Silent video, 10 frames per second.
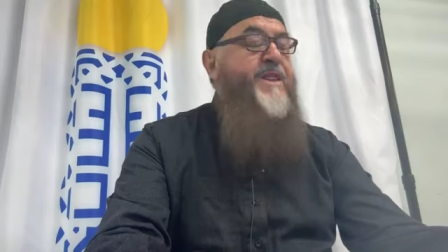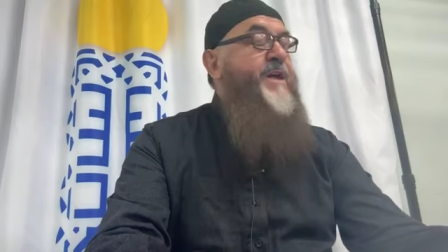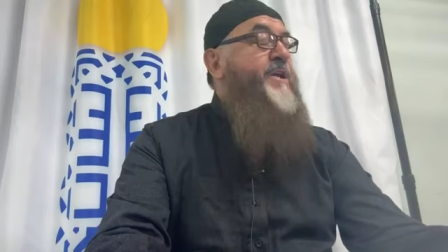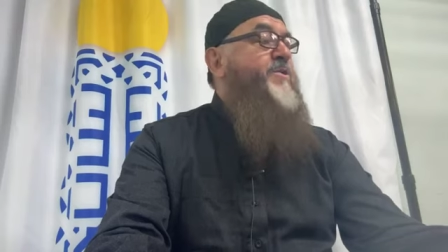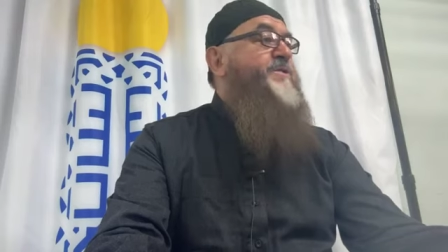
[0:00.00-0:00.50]

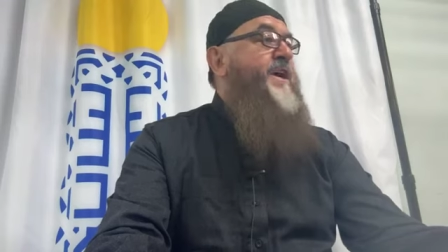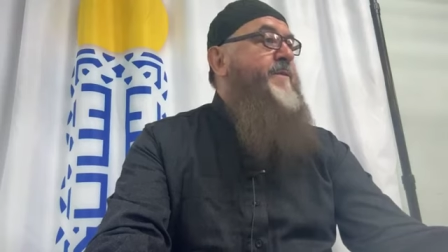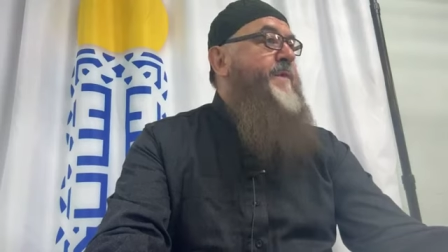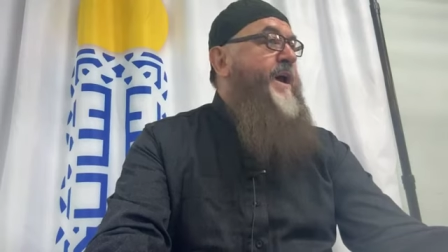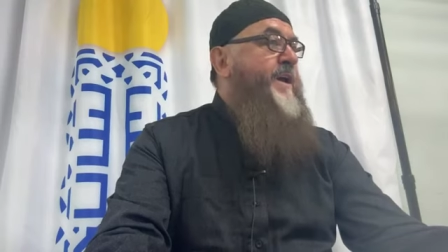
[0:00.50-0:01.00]
And then you
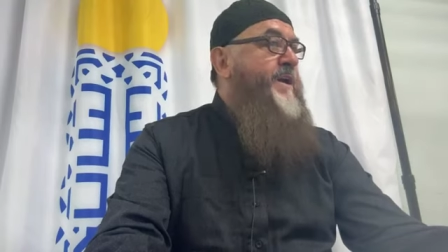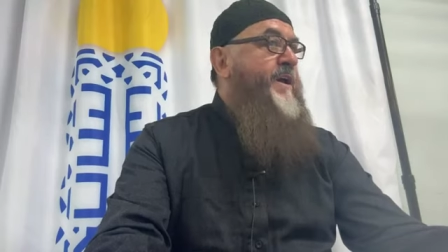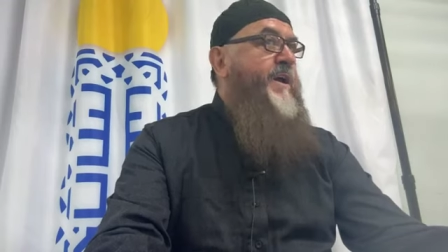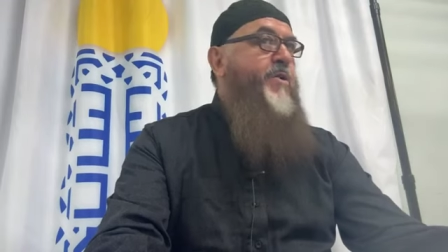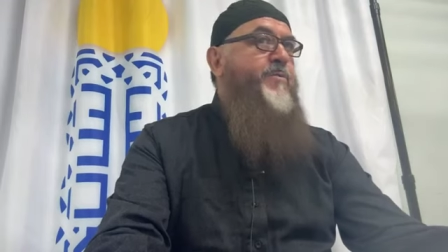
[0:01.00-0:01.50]
say
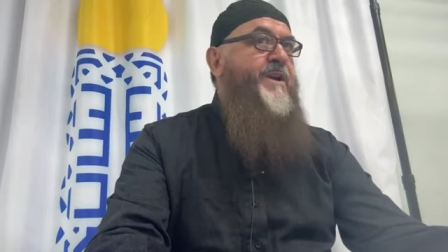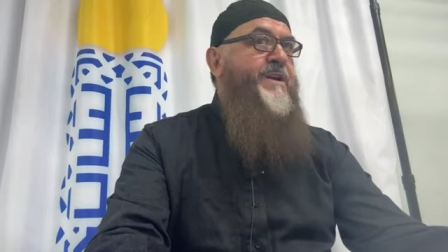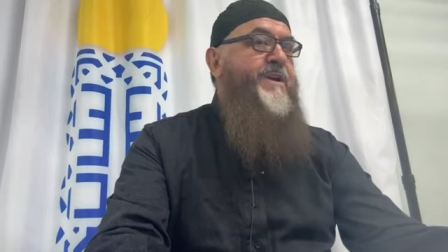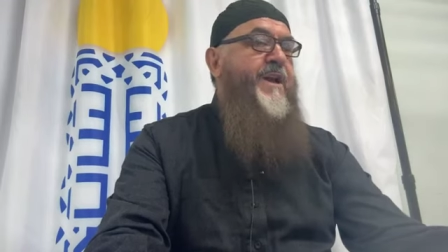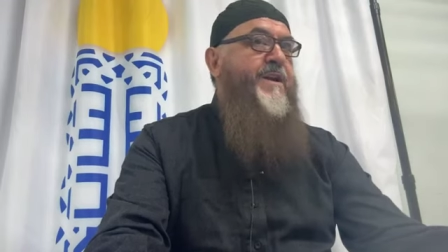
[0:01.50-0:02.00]
Maliki
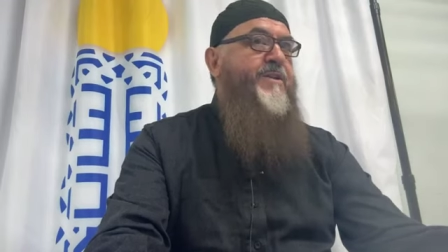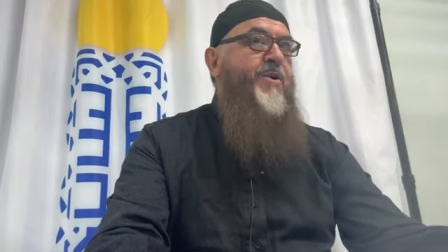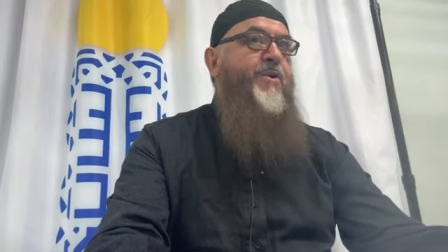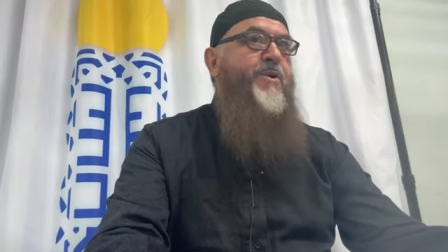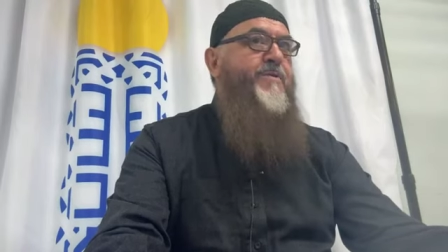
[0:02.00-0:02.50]
Yawmiddin,
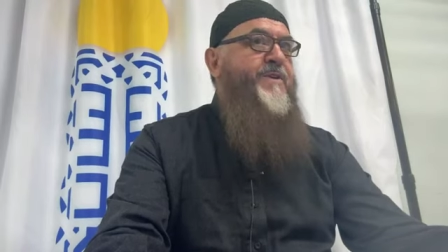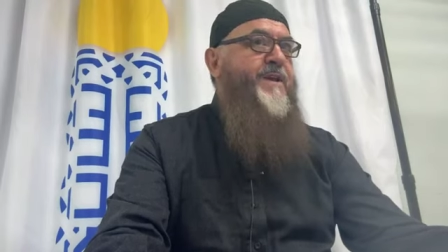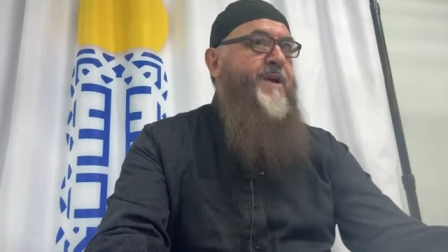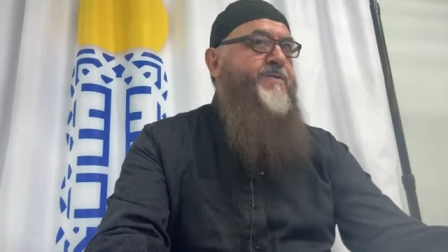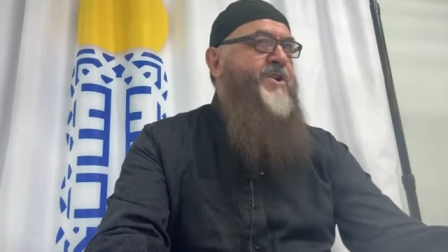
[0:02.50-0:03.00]
the owner of
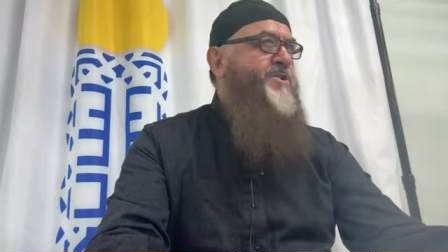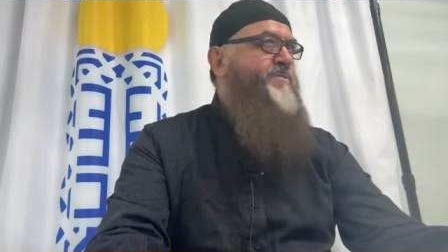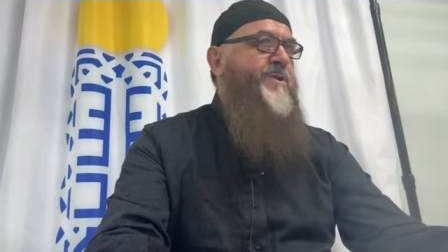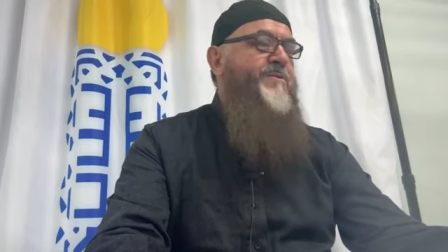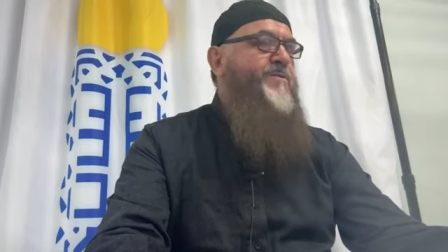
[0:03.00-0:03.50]
the day of
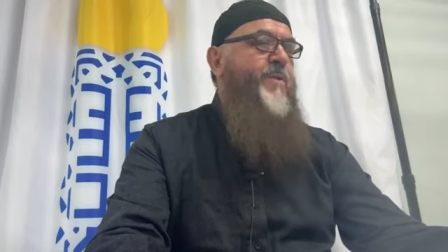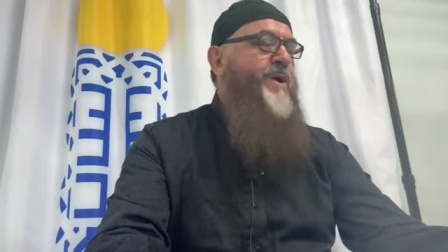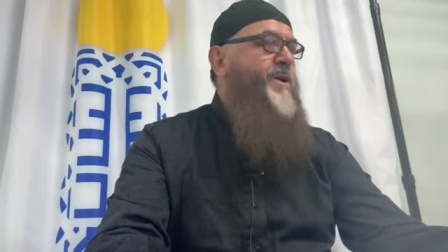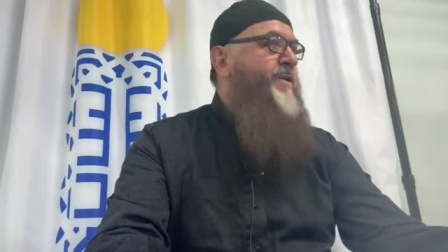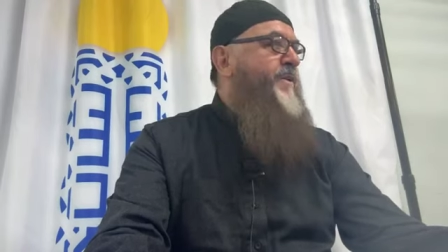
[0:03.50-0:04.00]
judgment.
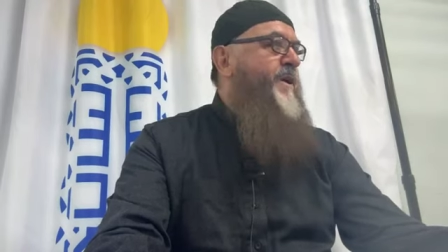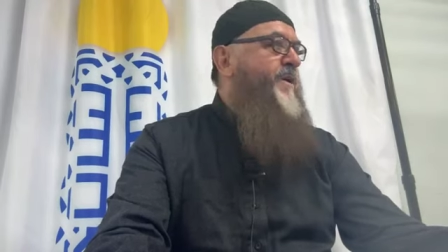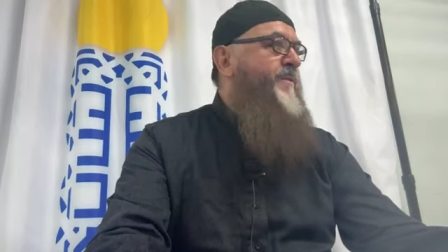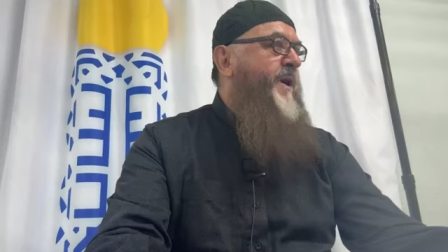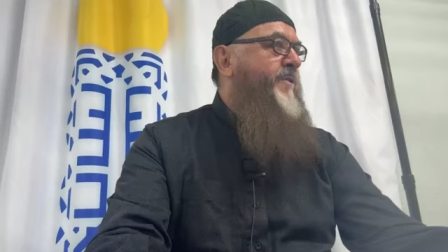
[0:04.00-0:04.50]
What do you
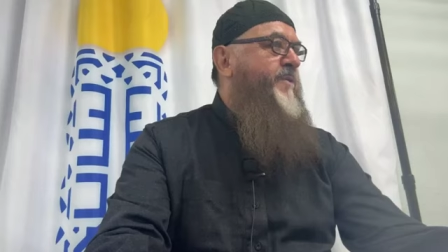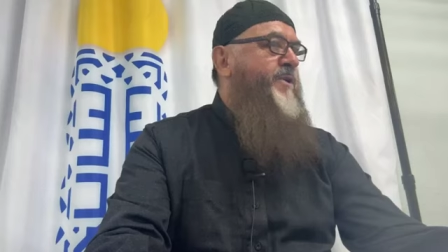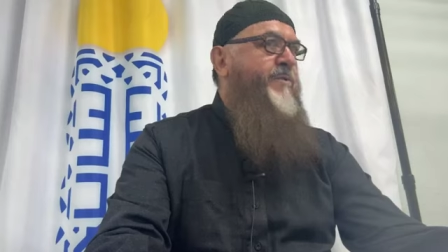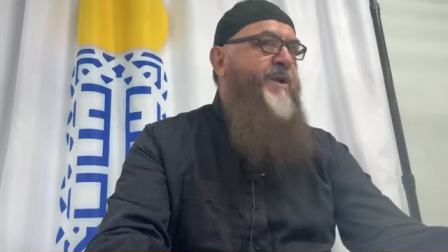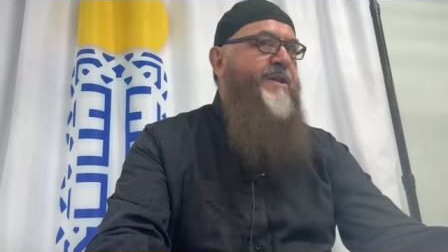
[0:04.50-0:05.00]
think about
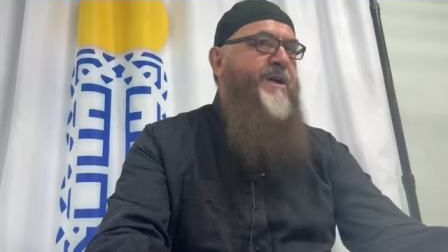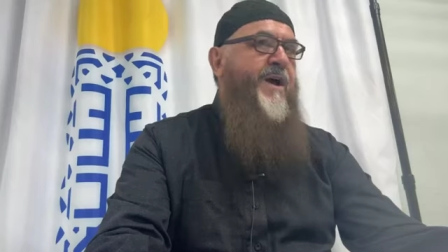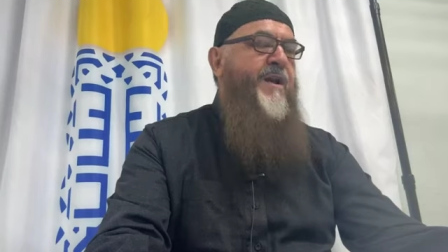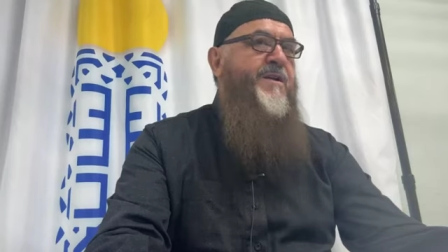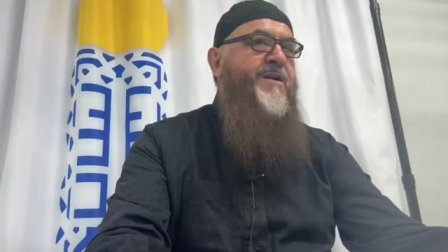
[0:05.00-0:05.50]
when you read
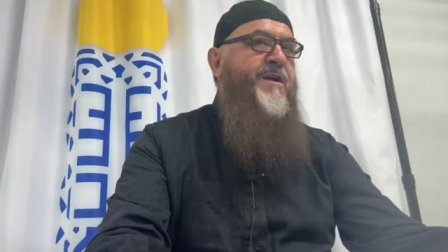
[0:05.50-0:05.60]
that?